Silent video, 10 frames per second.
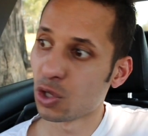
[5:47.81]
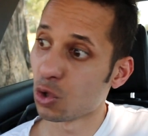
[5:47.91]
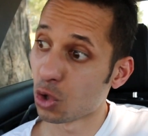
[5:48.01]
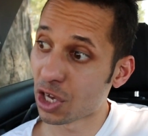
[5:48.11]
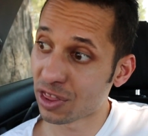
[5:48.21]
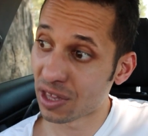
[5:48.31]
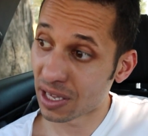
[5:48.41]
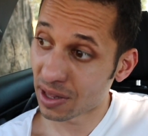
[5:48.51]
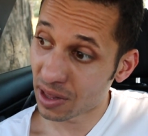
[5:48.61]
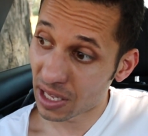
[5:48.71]
You get
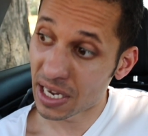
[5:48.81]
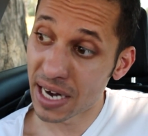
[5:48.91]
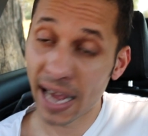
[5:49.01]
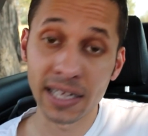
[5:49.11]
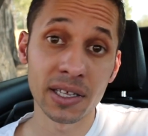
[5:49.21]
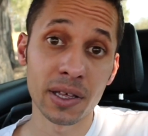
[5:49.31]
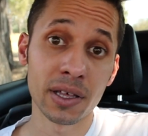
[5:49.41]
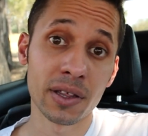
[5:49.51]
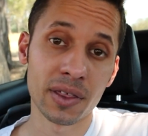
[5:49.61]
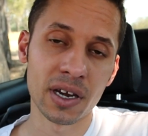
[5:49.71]
the
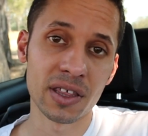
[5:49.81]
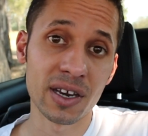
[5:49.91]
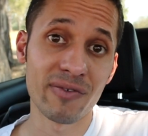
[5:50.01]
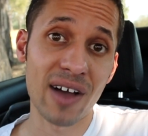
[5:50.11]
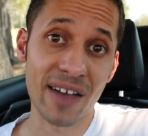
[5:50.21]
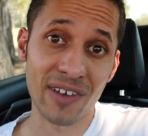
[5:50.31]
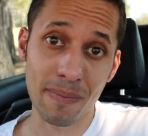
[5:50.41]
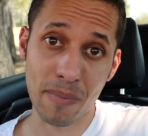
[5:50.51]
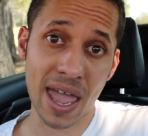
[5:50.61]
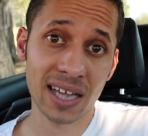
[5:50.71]
E90
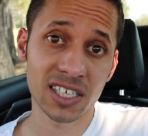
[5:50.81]
335i mags